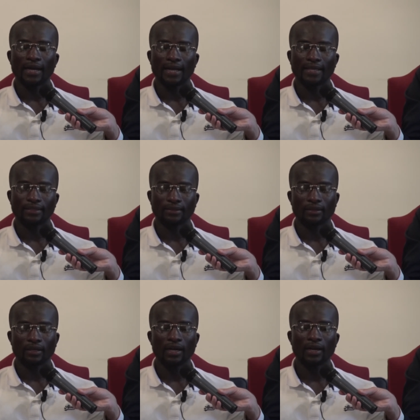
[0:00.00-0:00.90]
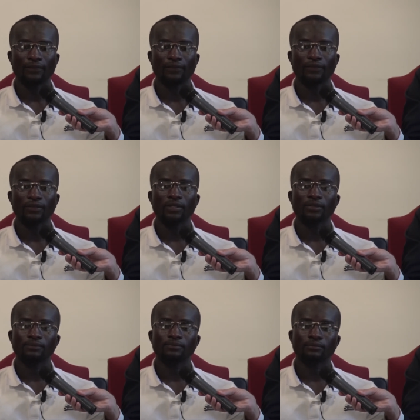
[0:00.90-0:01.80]
I have
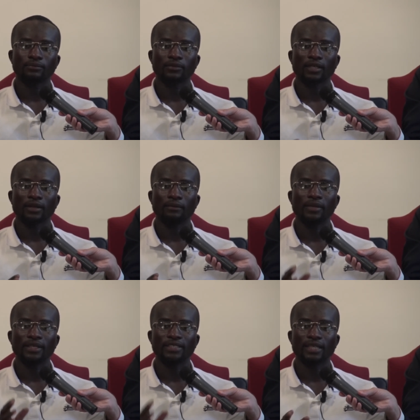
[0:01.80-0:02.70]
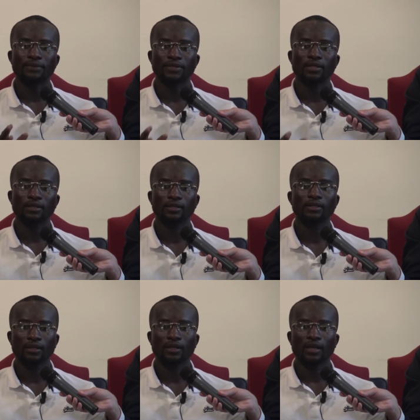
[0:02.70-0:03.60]
many steps.
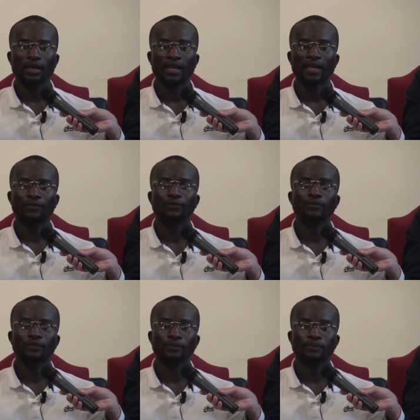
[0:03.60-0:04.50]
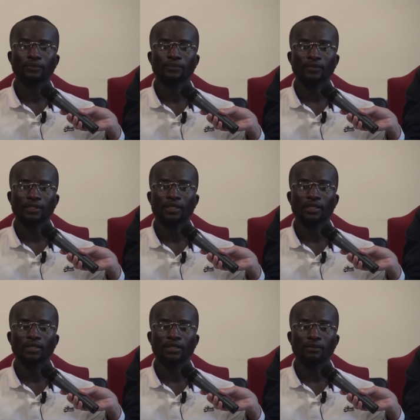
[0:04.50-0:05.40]
I have
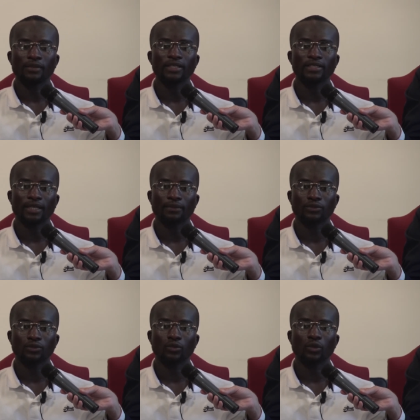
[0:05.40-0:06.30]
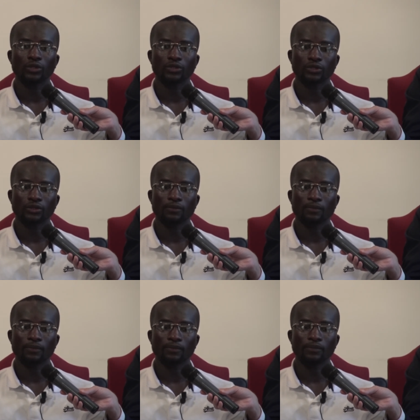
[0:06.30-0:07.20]
many steps towards
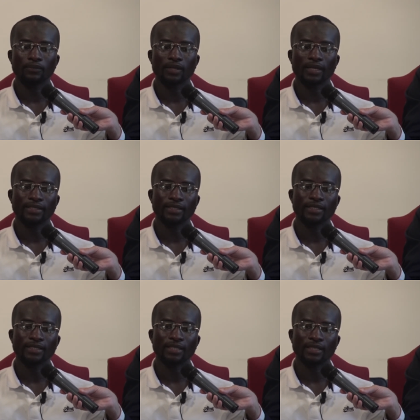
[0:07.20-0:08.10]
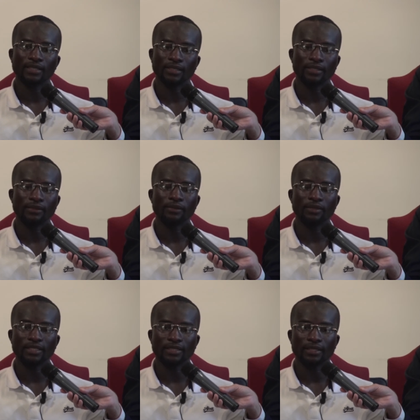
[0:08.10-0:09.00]
enter the Italian
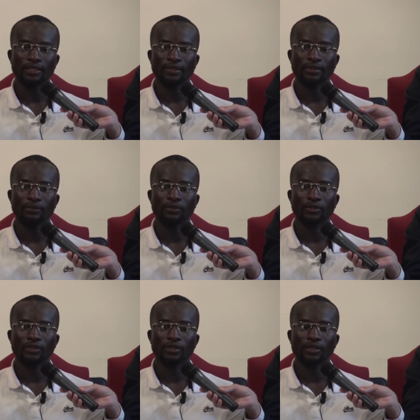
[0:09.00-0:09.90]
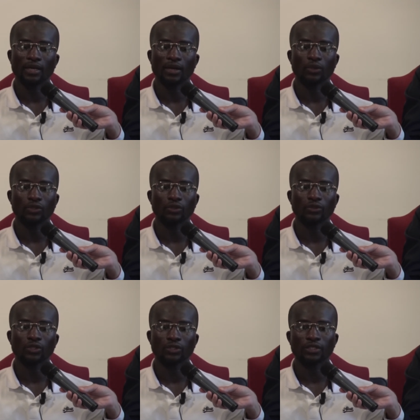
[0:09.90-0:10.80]
humanitarian, but I was not
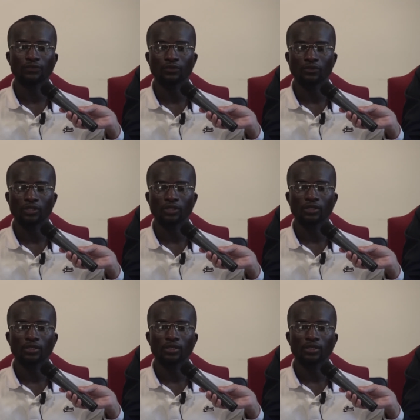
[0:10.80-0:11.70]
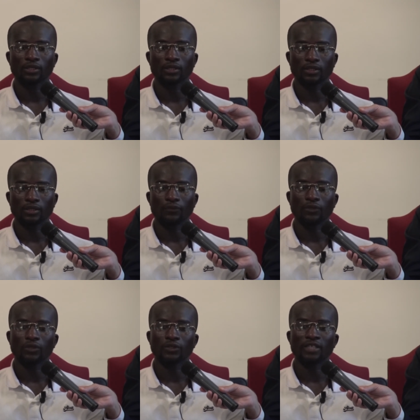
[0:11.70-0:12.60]
successful
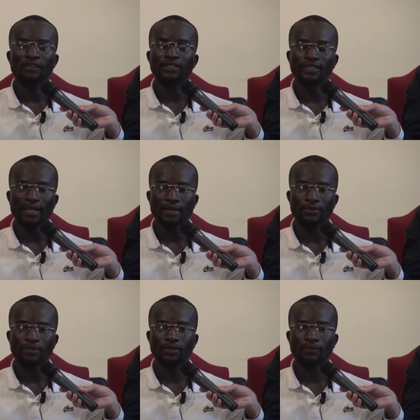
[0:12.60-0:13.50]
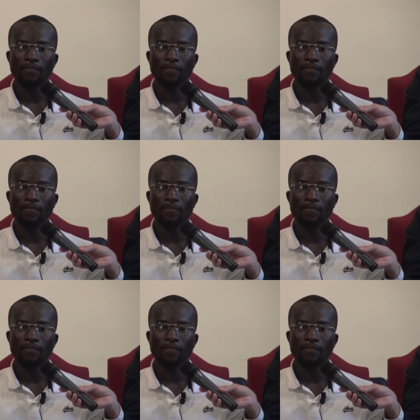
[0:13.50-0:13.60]
for seven times.